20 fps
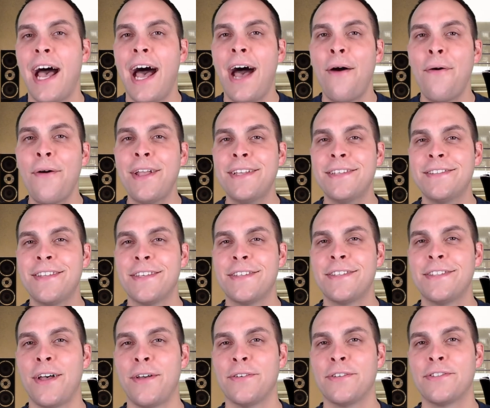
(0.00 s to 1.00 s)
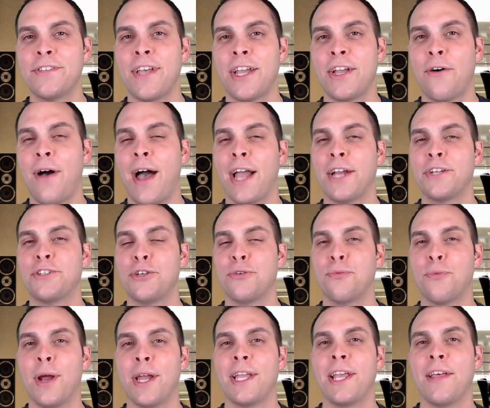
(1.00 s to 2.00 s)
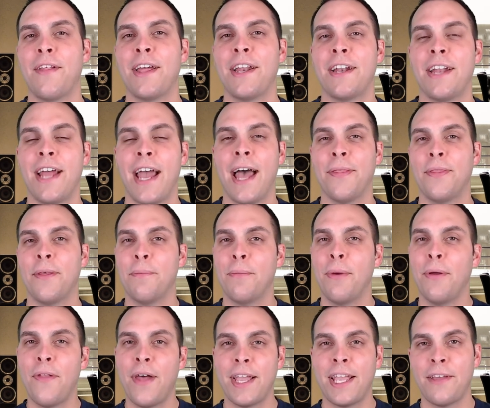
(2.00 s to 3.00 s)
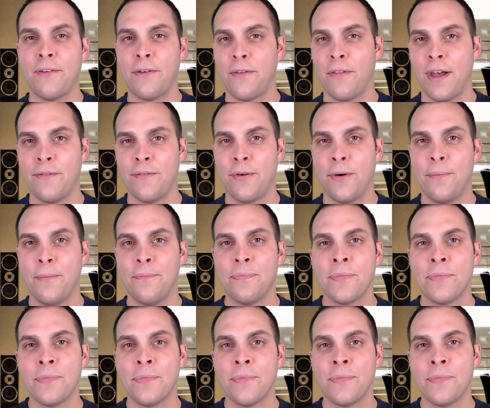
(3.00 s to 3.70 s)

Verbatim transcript: how is the cell cycle actually regulated at the molecular level?